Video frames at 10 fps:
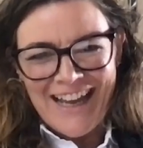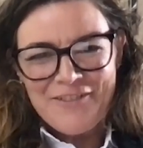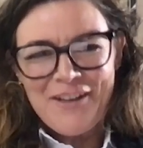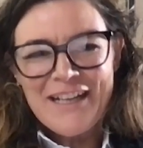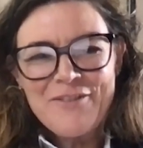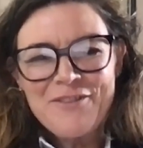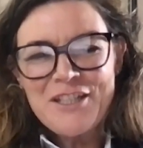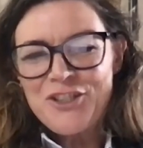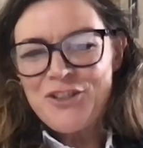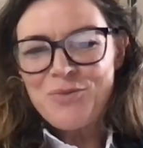And if any of the
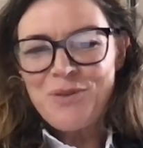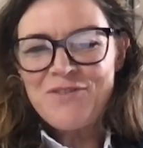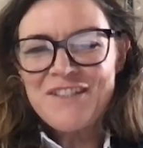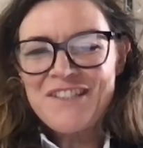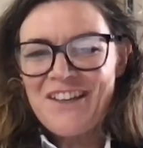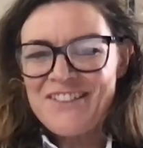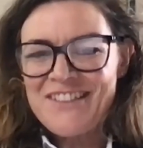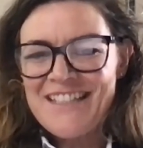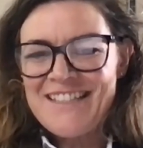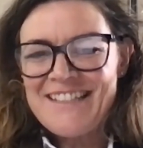issues we've
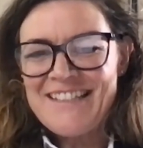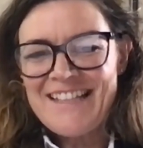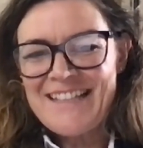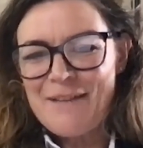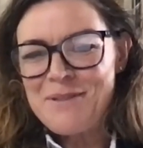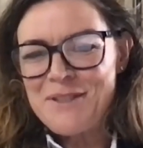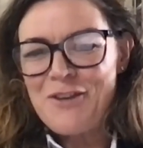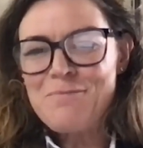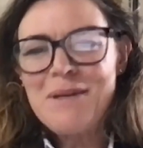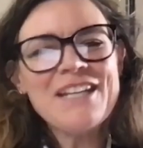discussed in today's
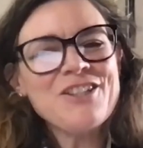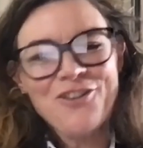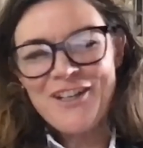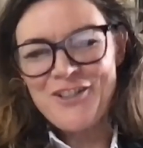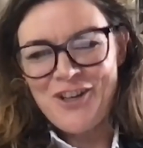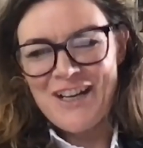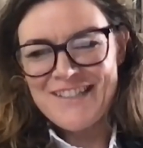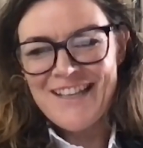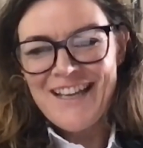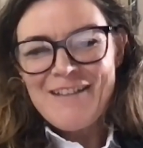episode piqued your interest,